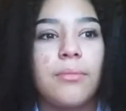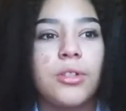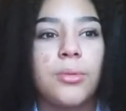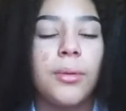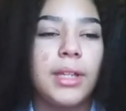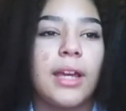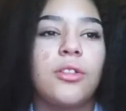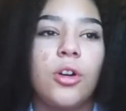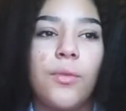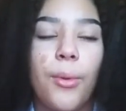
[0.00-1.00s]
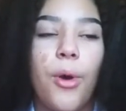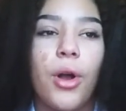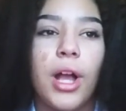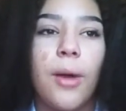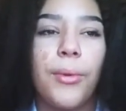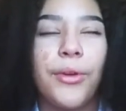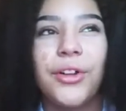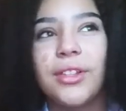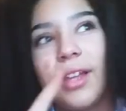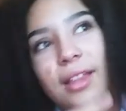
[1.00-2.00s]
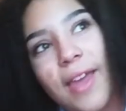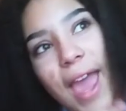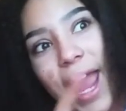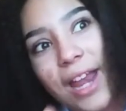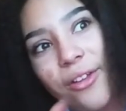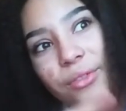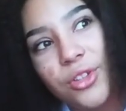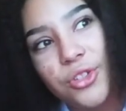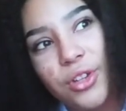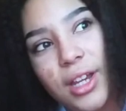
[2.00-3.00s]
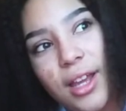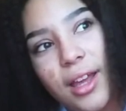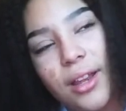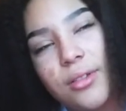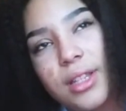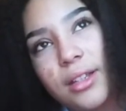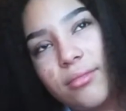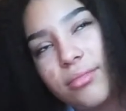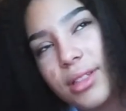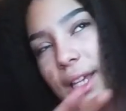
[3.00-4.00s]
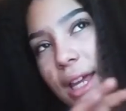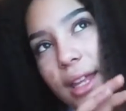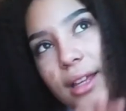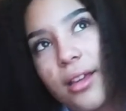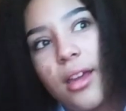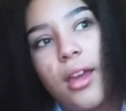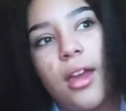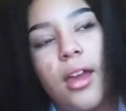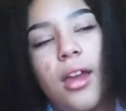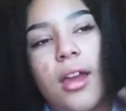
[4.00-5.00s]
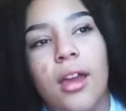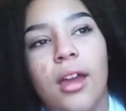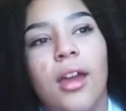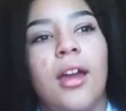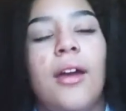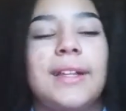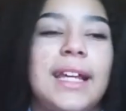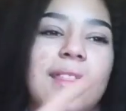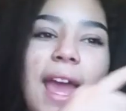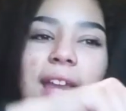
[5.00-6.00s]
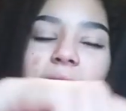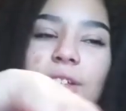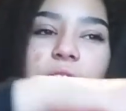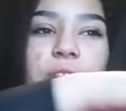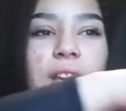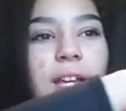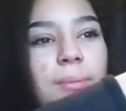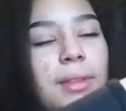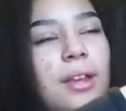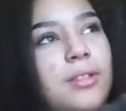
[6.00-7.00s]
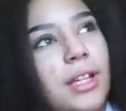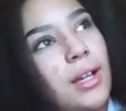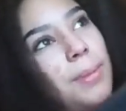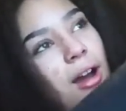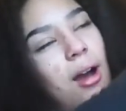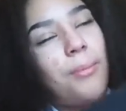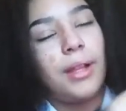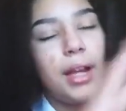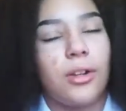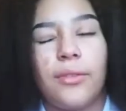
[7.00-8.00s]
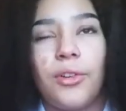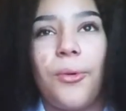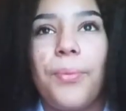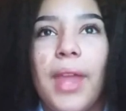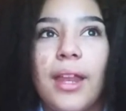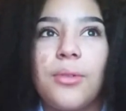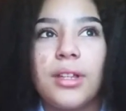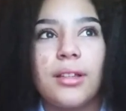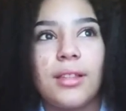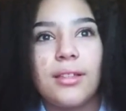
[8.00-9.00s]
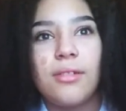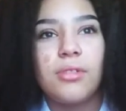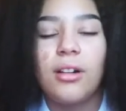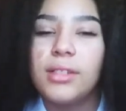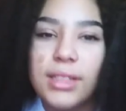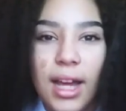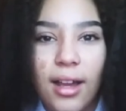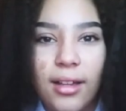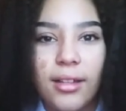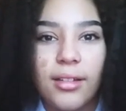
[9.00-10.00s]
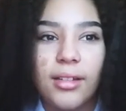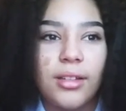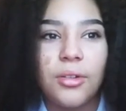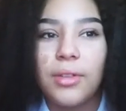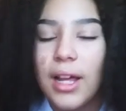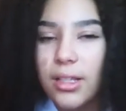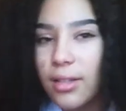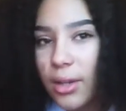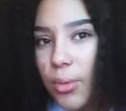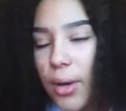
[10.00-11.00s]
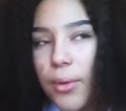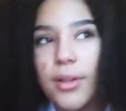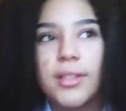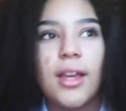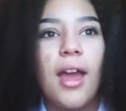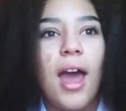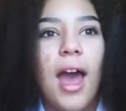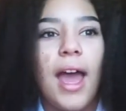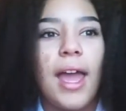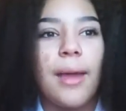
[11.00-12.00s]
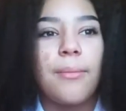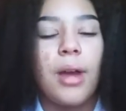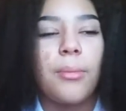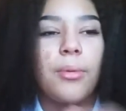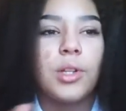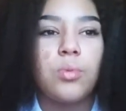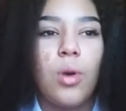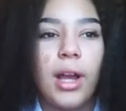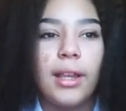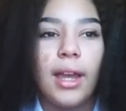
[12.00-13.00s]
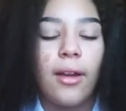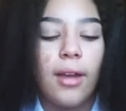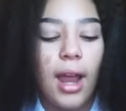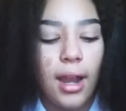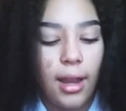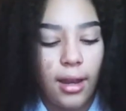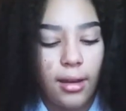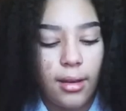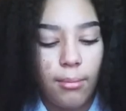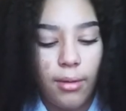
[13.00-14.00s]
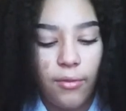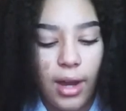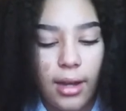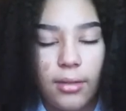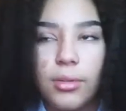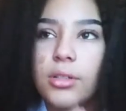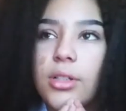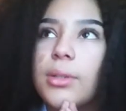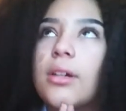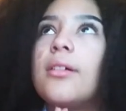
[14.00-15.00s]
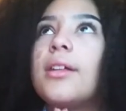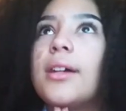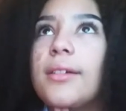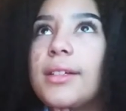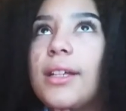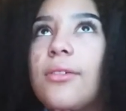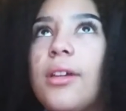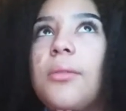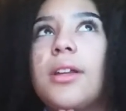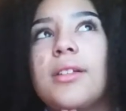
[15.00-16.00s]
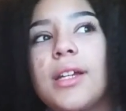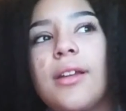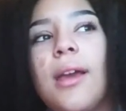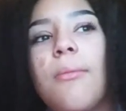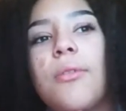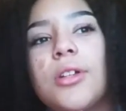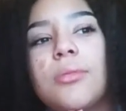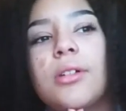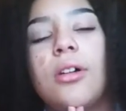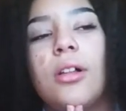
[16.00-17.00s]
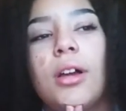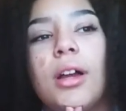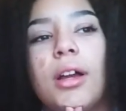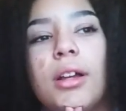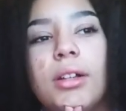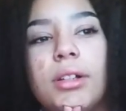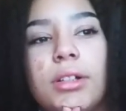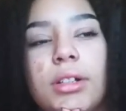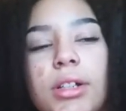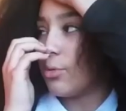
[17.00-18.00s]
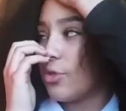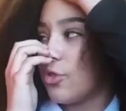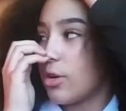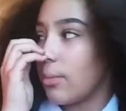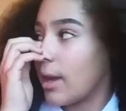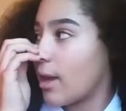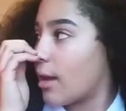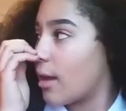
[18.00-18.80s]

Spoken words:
So we were taking the dog for a walk, and we got to like the end of the street, and it was like, yeah, like, it was like the end of the street, but then it was like a bit up, like, I don't even know. And there was like this little cul-de-sac, that's like where I was. And we were just walking down, and then my friend, what should we call her? Because I don't really want to say her name. What should we call her? What's wrong with me?